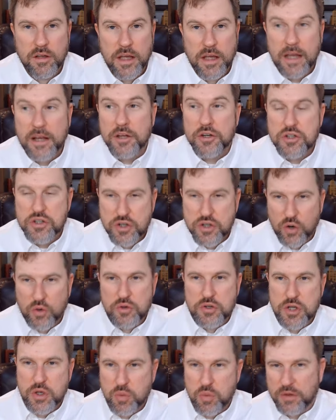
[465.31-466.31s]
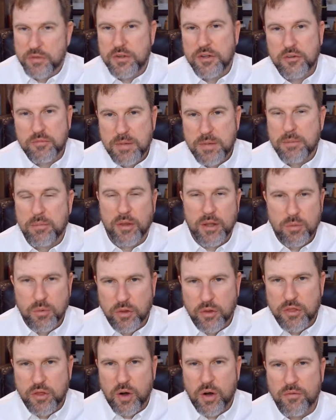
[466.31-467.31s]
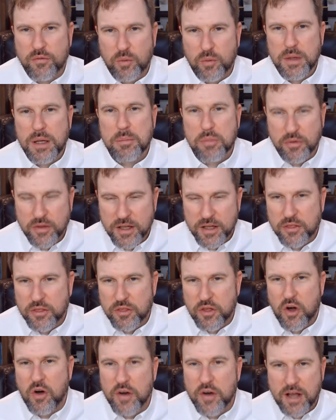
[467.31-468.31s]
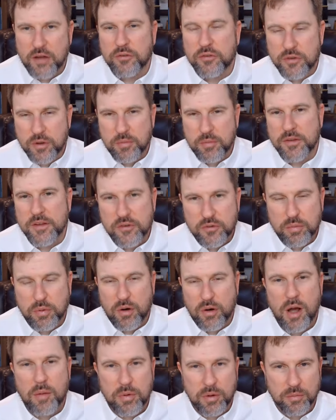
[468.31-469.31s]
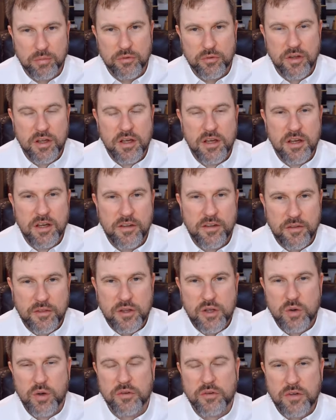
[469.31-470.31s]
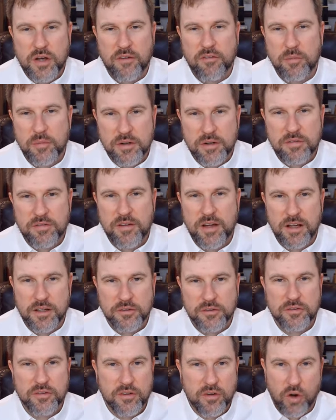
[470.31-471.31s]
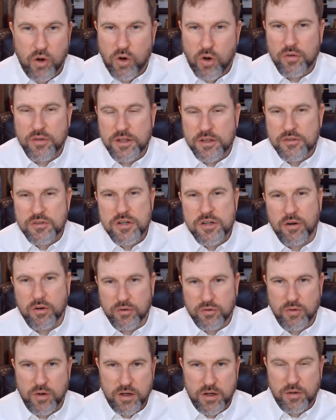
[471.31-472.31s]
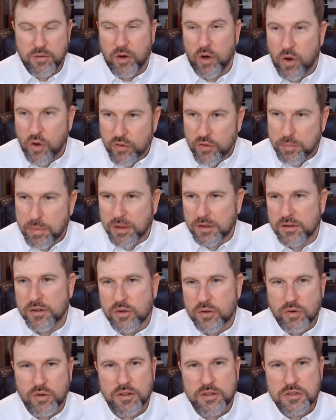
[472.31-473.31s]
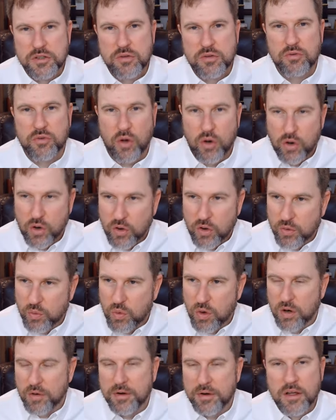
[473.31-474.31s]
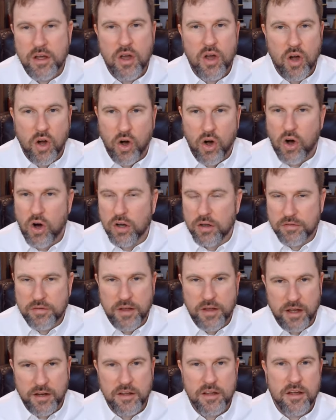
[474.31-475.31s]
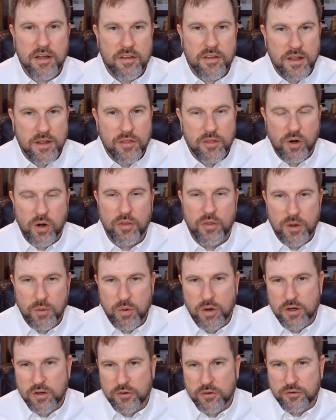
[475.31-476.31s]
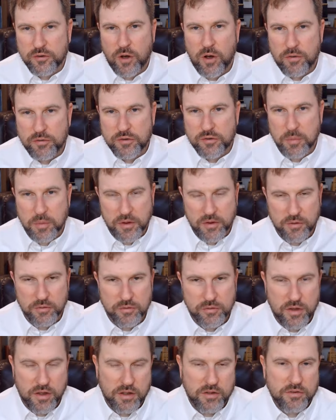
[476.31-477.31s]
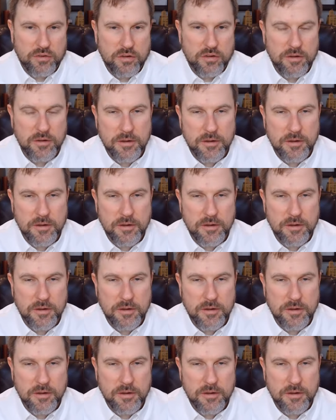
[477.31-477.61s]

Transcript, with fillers: And it shows you what these people, they were thoughtful people. They had thought out some of these problems that the U.S. government faced all these years, right? All the political issues, all the worry, all of that. They thought they were going to solve some of those things.